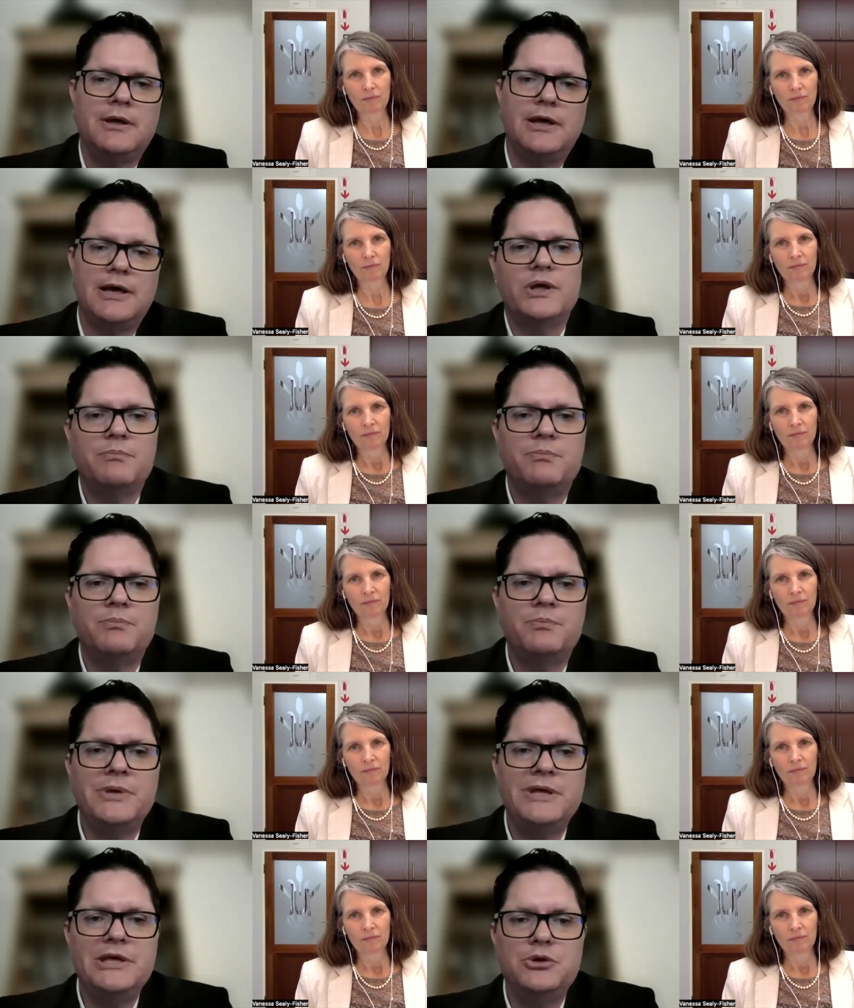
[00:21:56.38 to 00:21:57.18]
Speaker 1: Where
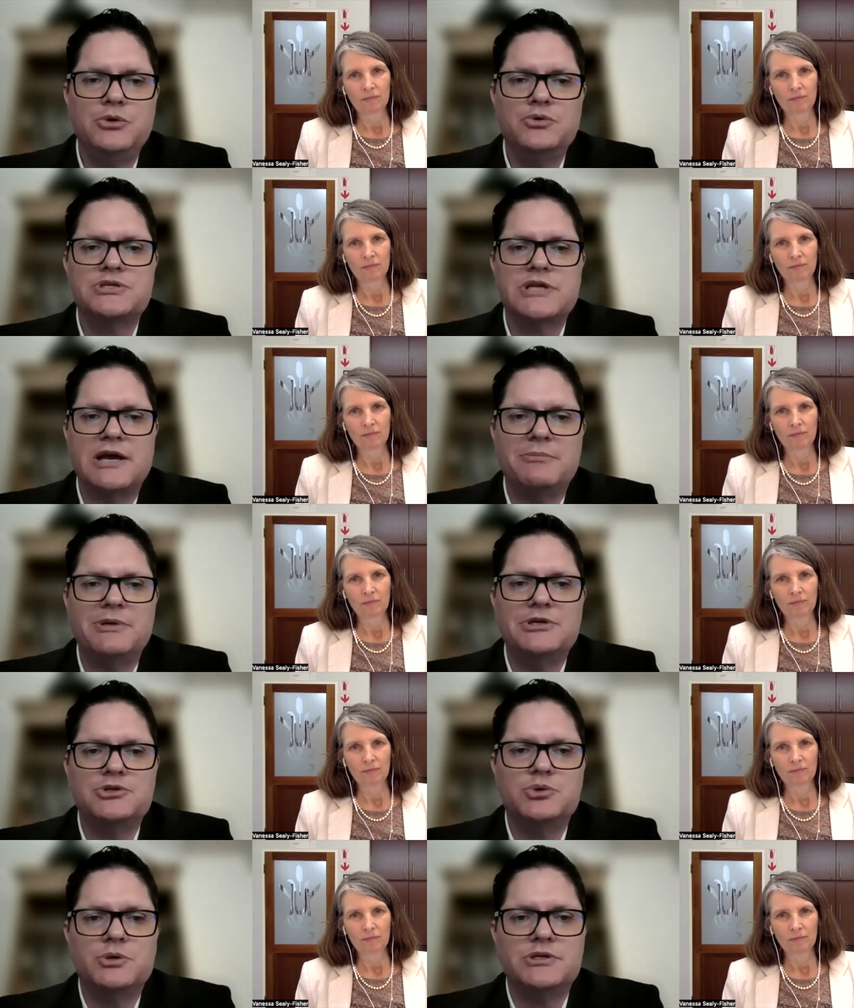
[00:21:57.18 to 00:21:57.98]
PUs
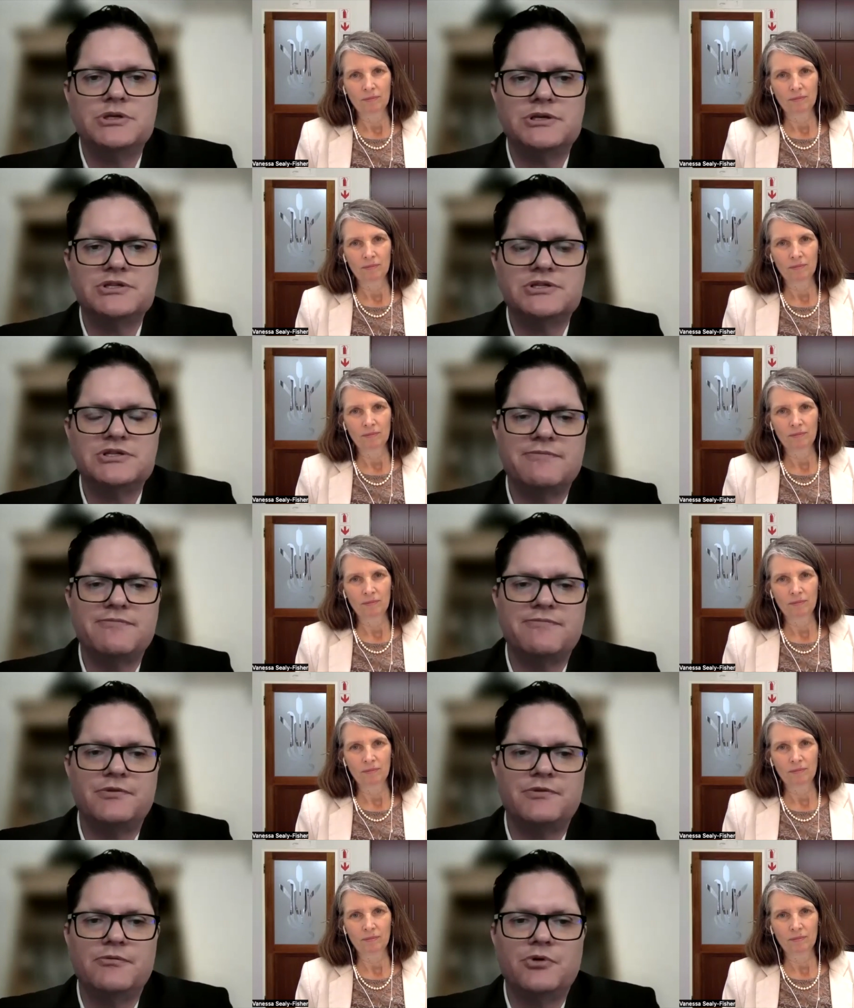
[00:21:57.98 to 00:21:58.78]
come into it is
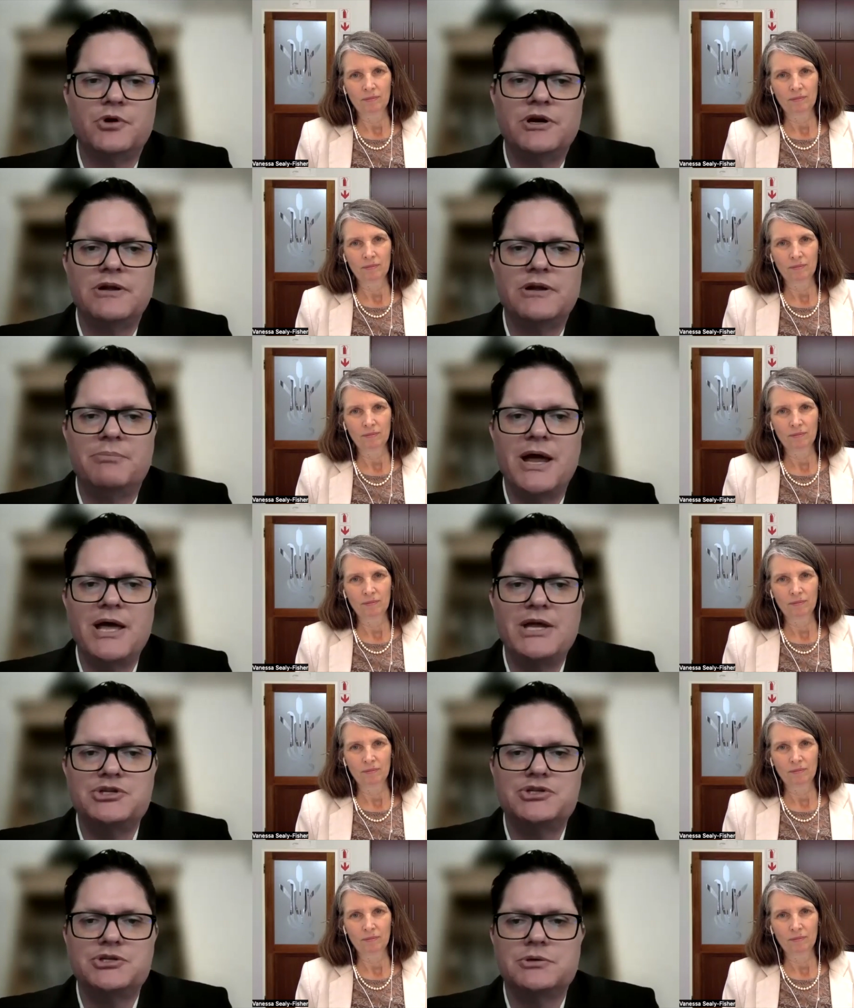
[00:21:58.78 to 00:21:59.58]
if you've got an
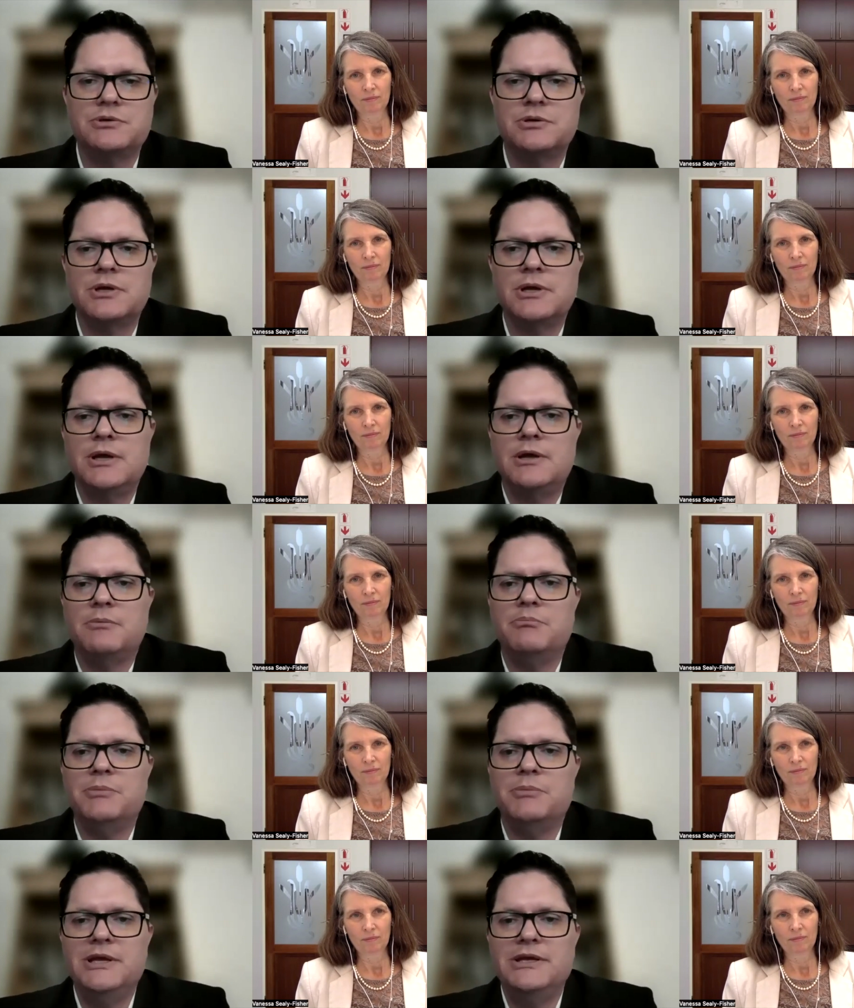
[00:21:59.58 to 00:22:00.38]
abrasion
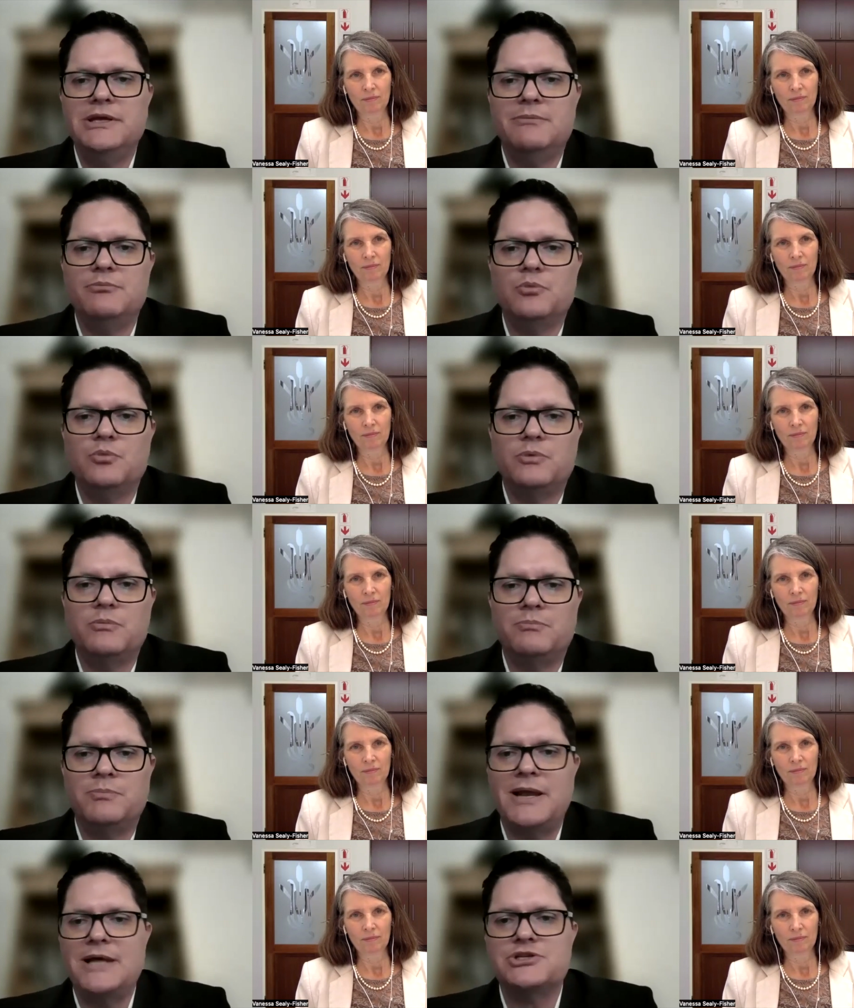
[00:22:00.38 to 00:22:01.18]
medium
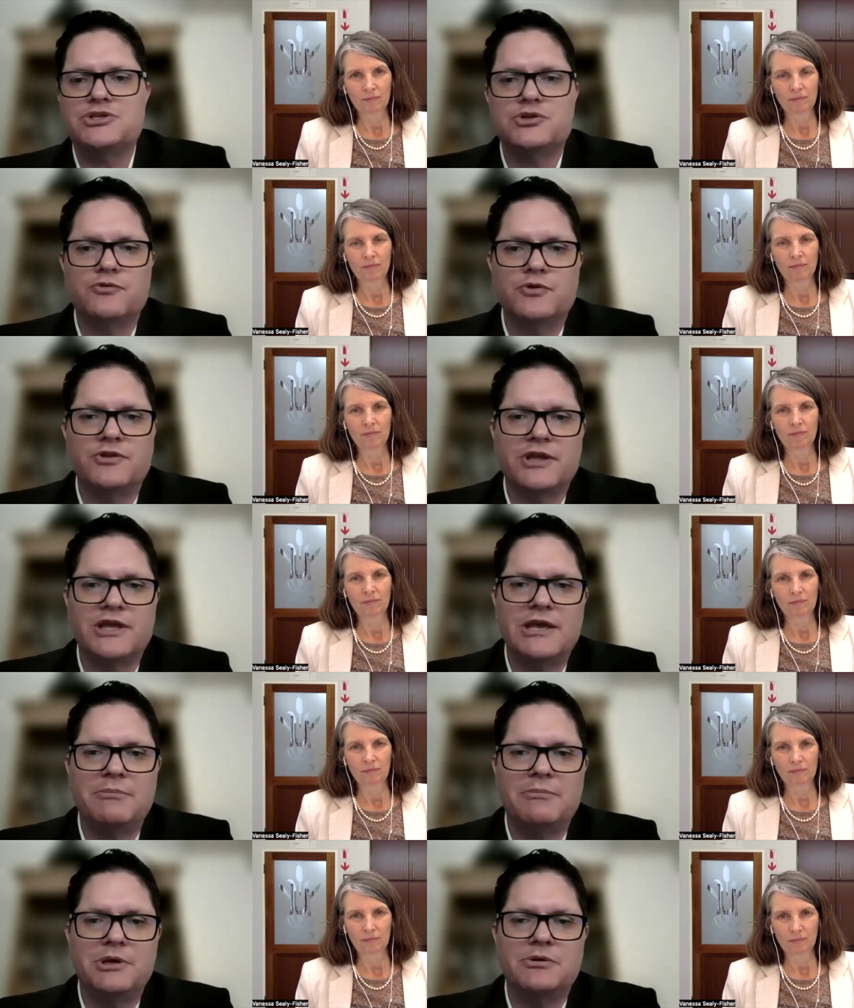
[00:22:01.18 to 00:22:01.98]
plus you've got
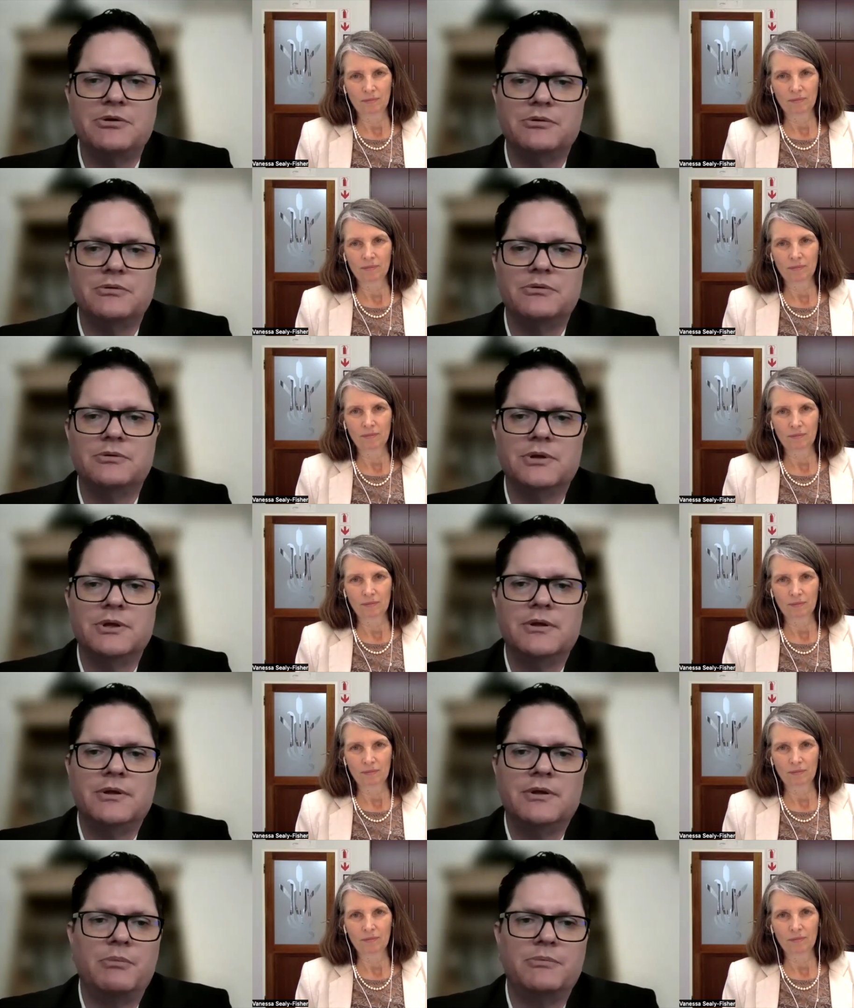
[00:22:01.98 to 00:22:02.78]
the chemical
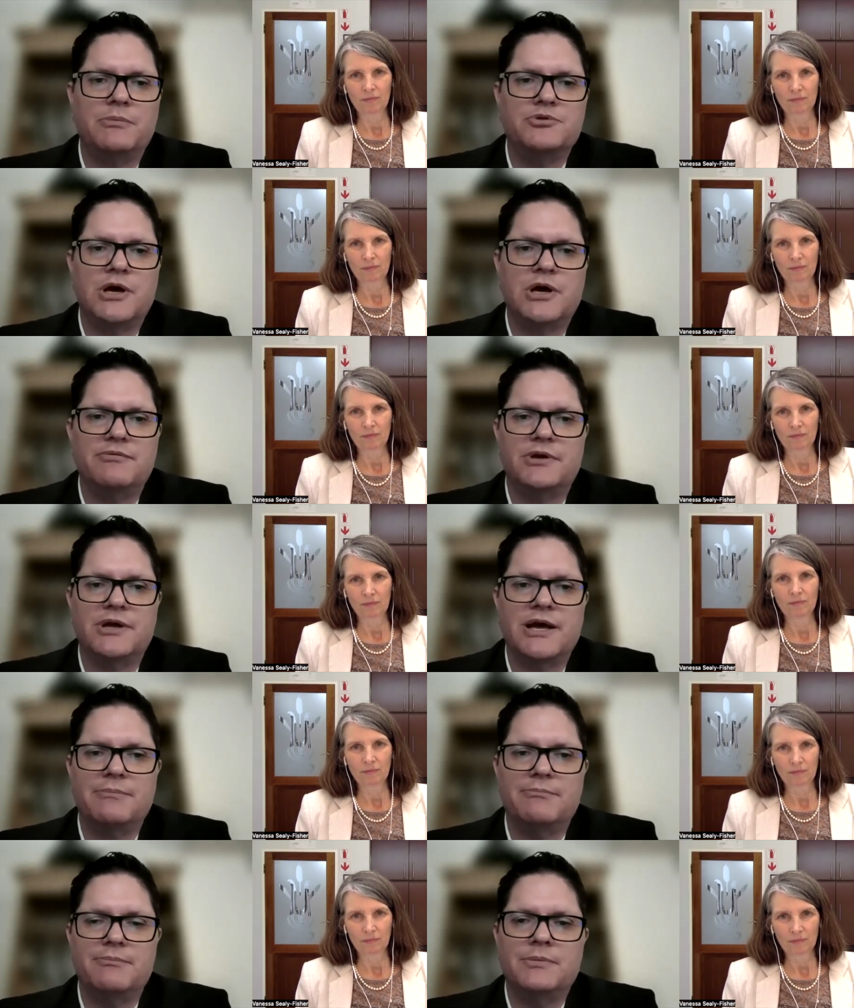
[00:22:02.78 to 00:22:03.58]
problem to
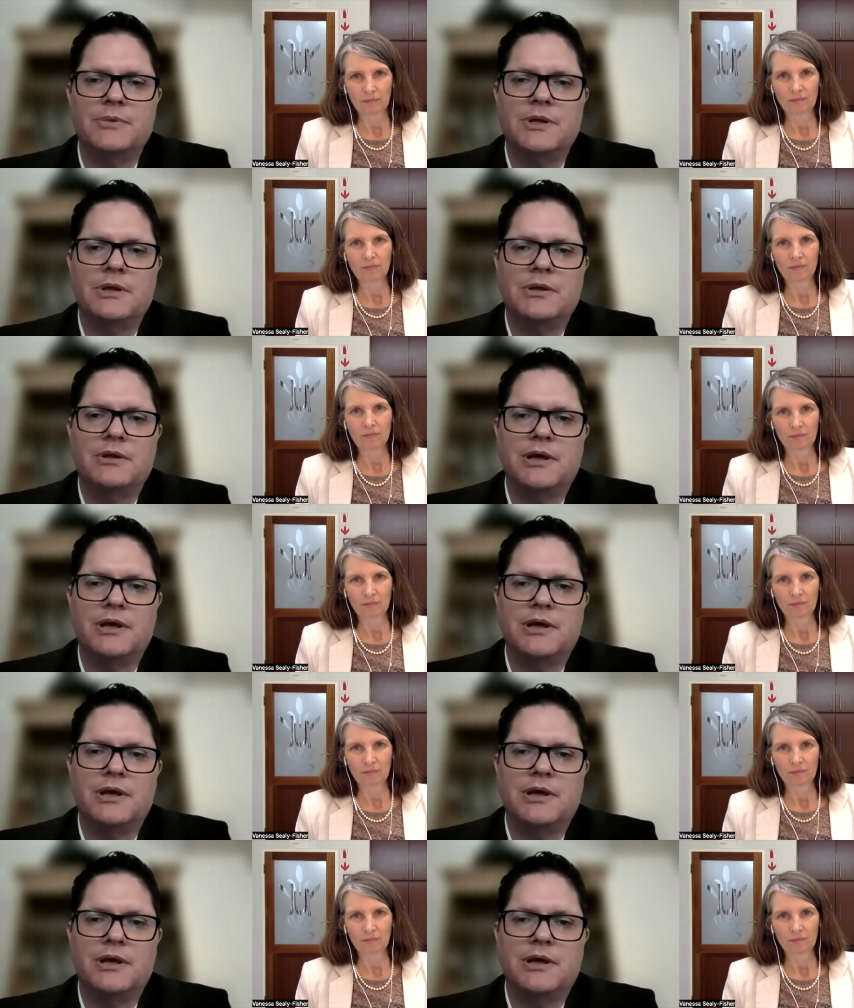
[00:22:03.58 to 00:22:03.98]
overcome